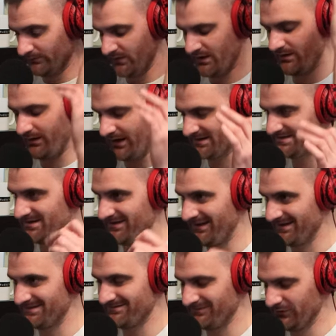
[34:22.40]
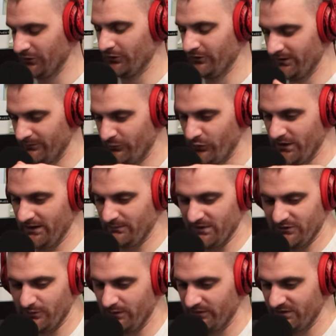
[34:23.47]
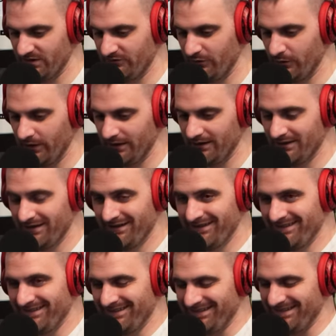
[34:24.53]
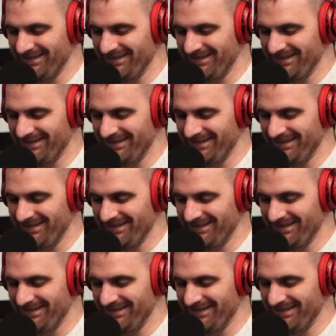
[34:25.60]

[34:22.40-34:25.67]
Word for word: I, literally am reading B12 and said folate.